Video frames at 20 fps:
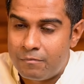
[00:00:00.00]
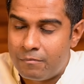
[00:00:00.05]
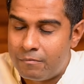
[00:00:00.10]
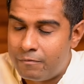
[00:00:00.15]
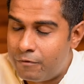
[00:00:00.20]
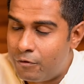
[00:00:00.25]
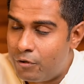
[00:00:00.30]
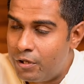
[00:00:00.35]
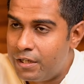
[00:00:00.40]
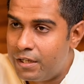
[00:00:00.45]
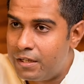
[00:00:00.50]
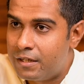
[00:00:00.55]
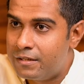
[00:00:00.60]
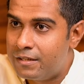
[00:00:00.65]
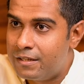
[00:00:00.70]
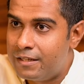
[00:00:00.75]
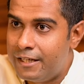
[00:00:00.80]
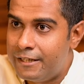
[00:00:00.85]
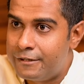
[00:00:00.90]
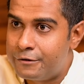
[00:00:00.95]
falling under
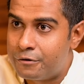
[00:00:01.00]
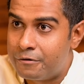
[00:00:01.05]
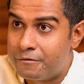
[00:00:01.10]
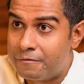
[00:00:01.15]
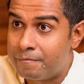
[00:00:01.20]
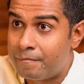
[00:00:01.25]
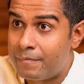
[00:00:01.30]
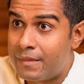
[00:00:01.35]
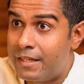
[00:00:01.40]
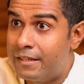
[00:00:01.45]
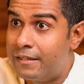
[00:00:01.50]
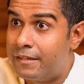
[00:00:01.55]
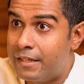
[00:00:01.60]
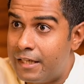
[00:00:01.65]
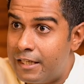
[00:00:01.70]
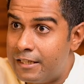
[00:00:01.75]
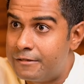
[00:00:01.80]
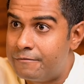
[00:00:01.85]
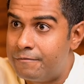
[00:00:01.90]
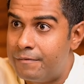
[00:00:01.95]
the nature of
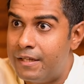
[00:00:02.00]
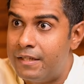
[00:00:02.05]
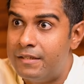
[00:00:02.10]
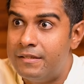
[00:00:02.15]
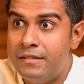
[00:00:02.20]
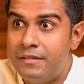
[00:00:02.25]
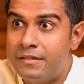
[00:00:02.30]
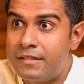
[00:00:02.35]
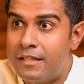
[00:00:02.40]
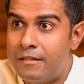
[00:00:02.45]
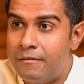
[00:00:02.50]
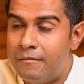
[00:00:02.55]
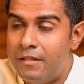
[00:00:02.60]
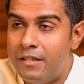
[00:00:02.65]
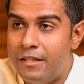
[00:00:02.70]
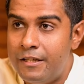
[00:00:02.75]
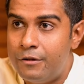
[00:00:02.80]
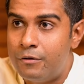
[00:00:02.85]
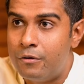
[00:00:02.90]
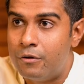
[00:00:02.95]
trans fat, this can
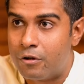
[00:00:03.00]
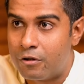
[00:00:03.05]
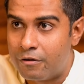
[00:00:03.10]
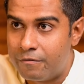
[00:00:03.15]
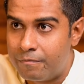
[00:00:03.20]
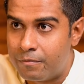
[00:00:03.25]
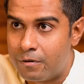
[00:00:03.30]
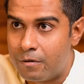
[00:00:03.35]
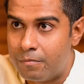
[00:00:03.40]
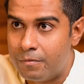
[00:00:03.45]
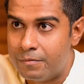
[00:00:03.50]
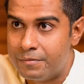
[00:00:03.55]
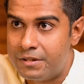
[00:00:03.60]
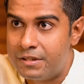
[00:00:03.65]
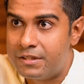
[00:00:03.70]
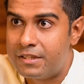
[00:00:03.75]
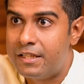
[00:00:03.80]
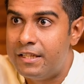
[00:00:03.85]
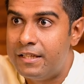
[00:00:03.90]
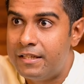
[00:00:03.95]
lead to a lot of problems.
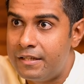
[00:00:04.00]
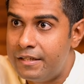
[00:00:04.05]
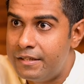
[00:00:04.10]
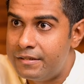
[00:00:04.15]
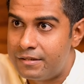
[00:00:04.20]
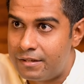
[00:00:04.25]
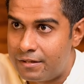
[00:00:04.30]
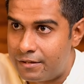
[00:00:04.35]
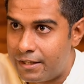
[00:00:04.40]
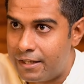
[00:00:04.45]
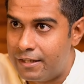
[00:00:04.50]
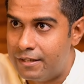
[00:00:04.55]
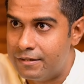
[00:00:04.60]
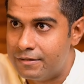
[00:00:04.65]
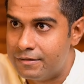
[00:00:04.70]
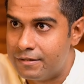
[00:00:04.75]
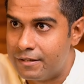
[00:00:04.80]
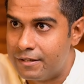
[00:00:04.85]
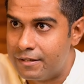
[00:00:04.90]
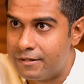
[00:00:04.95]
This can increase the
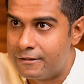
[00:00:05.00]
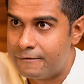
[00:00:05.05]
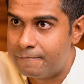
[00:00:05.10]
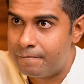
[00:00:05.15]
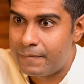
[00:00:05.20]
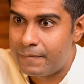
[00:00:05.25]
triglycerides.